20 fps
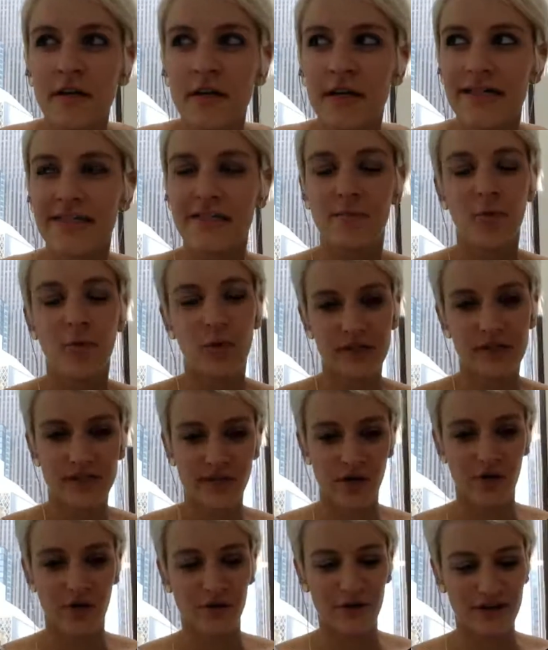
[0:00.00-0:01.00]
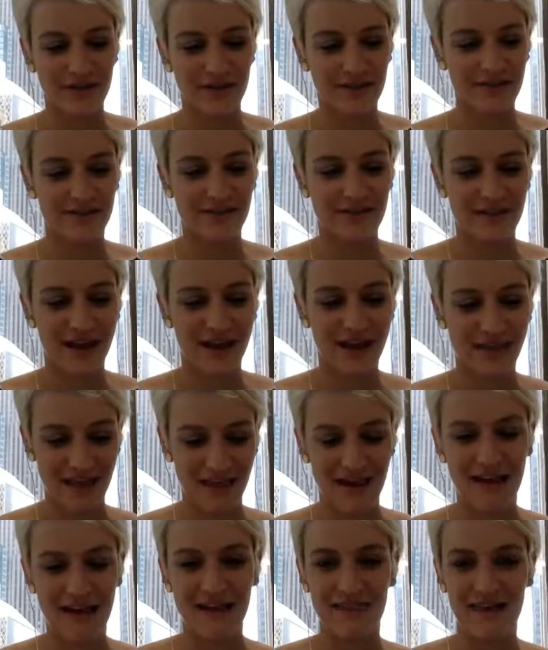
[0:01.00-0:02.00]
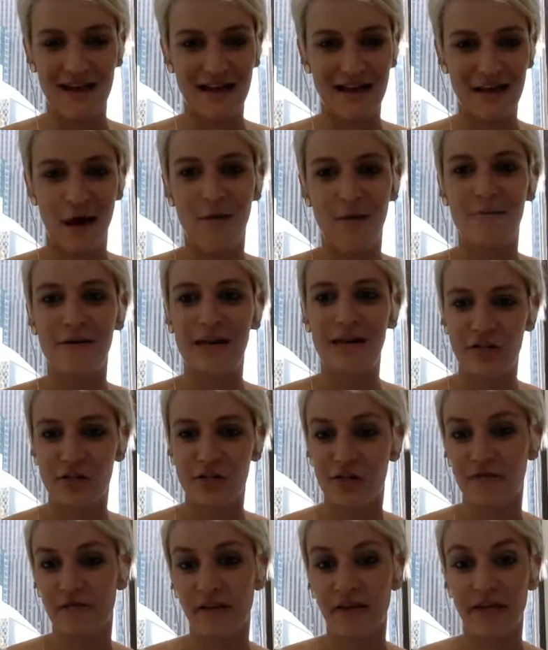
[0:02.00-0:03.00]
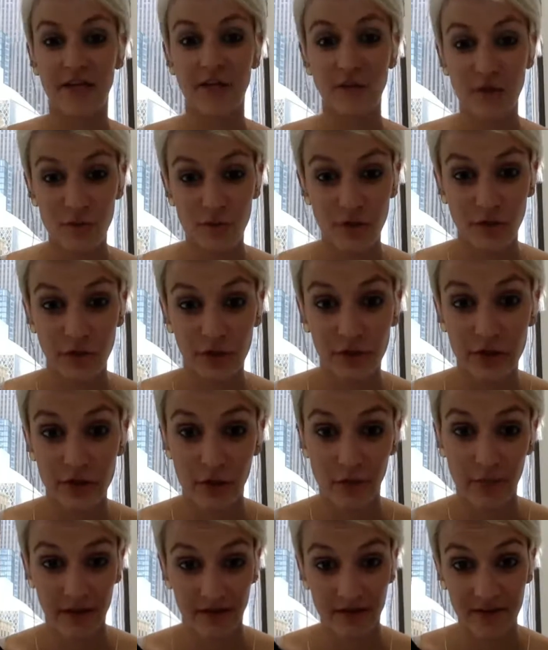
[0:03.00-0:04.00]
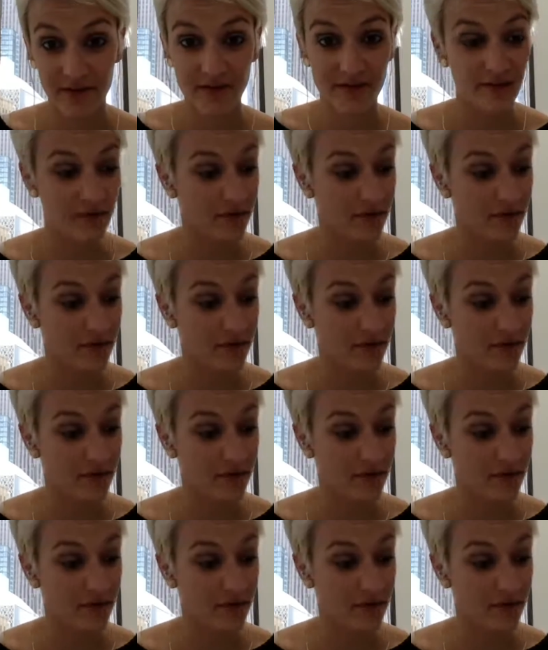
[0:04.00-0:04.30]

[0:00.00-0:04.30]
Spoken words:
it's important to notice, I think, that combination of like, here's what you can do about this.